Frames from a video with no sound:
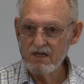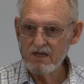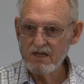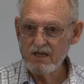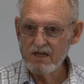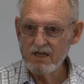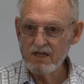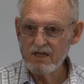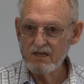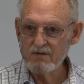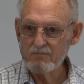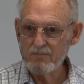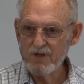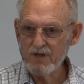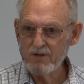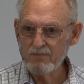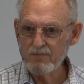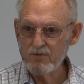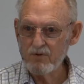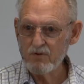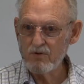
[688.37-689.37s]
and
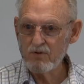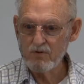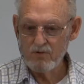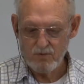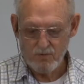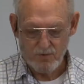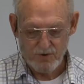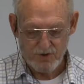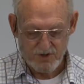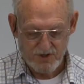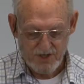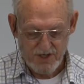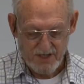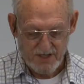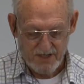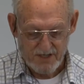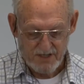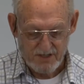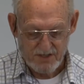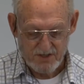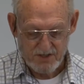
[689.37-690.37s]
people were
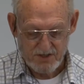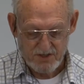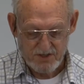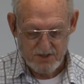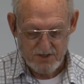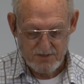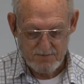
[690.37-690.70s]
changed.